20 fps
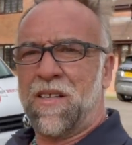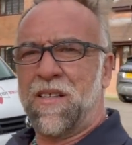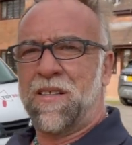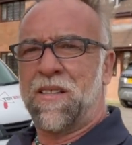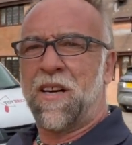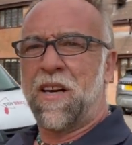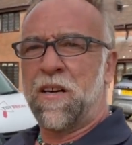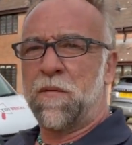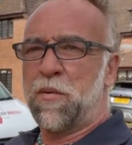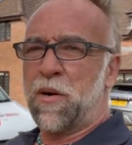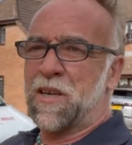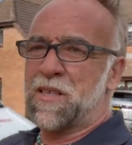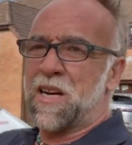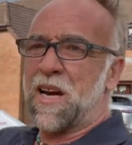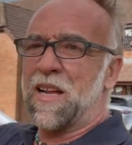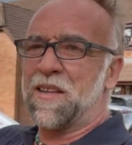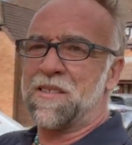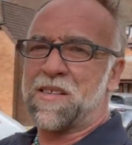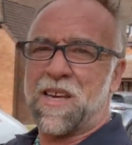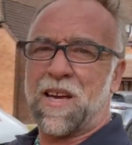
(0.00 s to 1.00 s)
Tiny Bricks
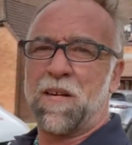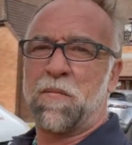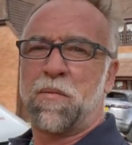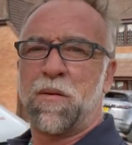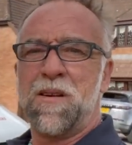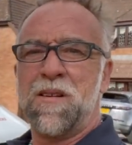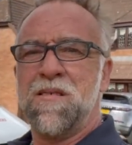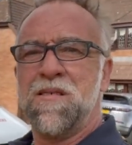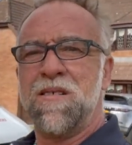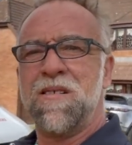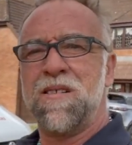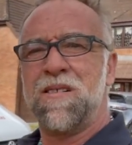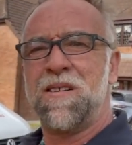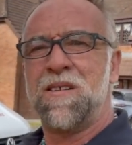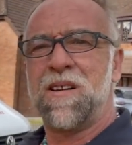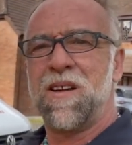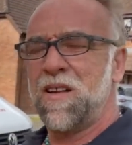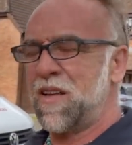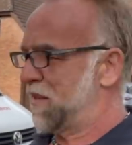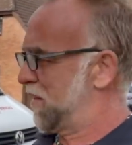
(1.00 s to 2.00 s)
Landscaping.
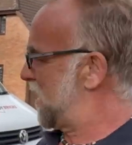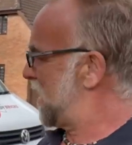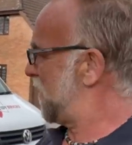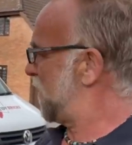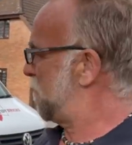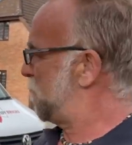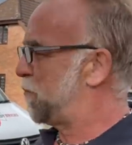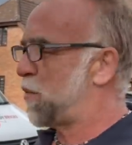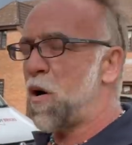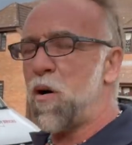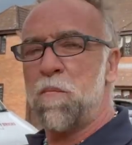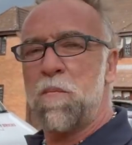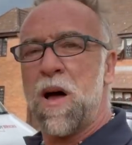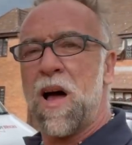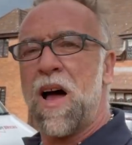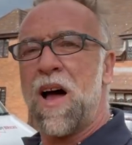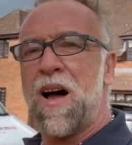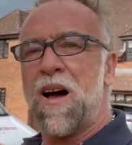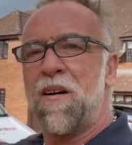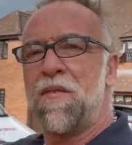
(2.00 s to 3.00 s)
And then the bottom
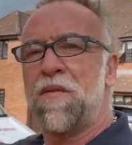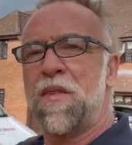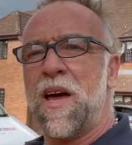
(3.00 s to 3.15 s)
half